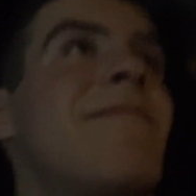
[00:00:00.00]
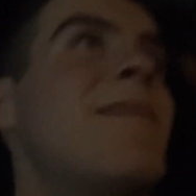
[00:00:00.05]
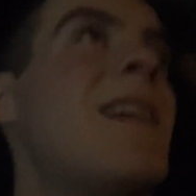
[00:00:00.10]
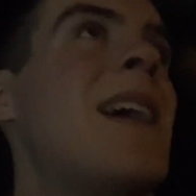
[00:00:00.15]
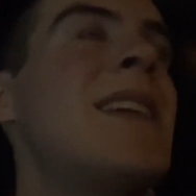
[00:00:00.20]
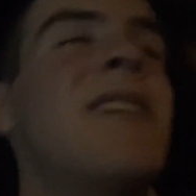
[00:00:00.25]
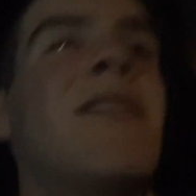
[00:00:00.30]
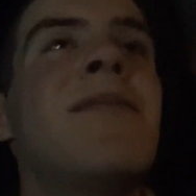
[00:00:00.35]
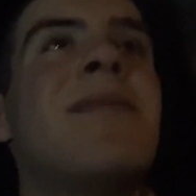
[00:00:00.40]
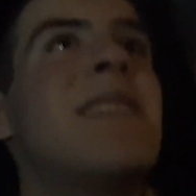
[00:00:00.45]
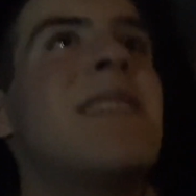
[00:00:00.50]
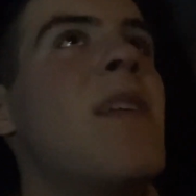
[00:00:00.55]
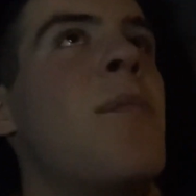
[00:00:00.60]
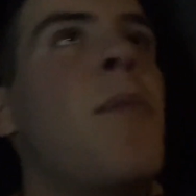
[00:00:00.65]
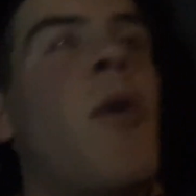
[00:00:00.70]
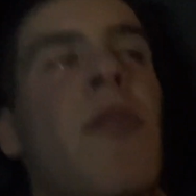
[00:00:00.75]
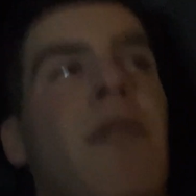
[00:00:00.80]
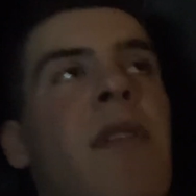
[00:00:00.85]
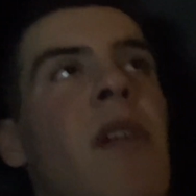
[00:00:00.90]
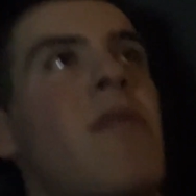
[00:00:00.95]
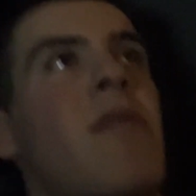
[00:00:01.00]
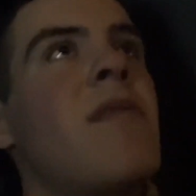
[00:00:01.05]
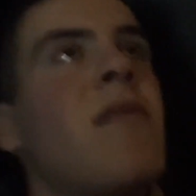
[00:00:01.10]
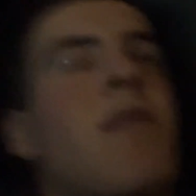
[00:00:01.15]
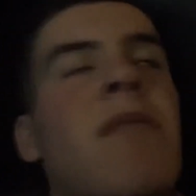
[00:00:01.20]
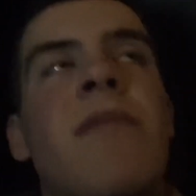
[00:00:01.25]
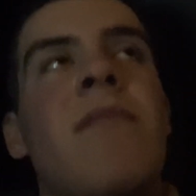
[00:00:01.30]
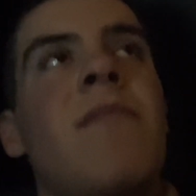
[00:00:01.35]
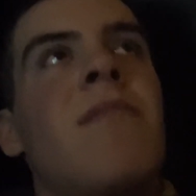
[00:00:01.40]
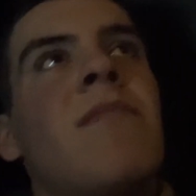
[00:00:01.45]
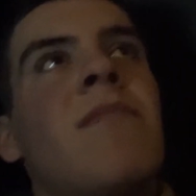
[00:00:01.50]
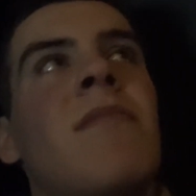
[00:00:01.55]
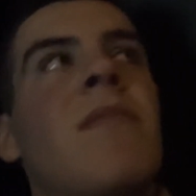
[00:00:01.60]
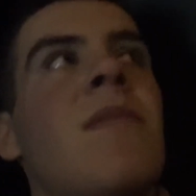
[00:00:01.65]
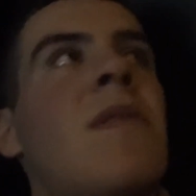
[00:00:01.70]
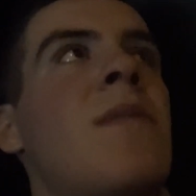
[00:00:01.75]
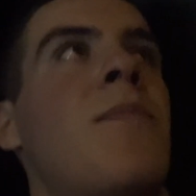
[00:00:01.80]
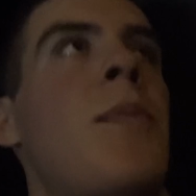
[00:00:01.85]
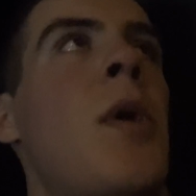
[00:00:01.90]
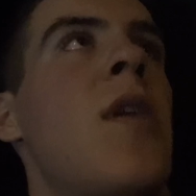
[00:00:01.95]
I don't see Pozzo's
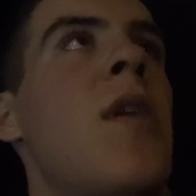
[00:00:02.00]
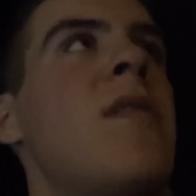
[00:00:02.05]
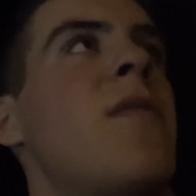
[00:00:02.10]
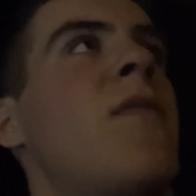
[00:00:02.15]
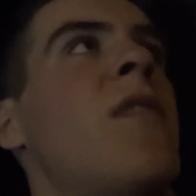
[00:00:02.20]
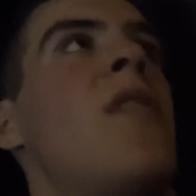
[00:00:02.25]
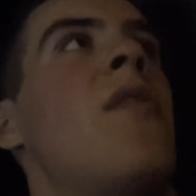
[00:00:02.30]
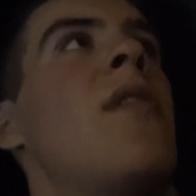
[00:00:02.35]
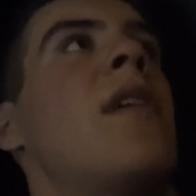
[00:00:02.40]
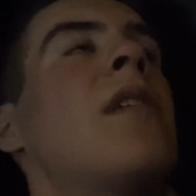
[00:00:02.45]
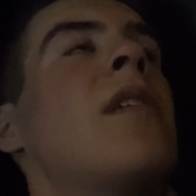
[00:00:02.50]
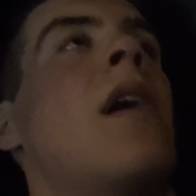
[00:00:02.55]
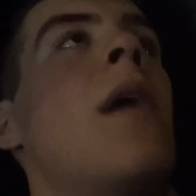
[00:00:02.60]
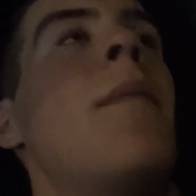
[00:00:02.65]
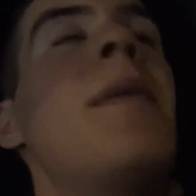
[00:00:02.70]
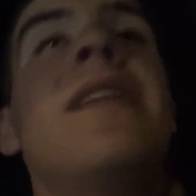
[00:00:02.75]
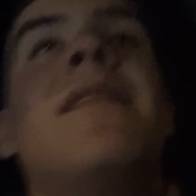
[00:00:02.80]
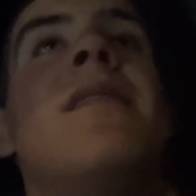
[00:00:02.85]
persevering. I mean,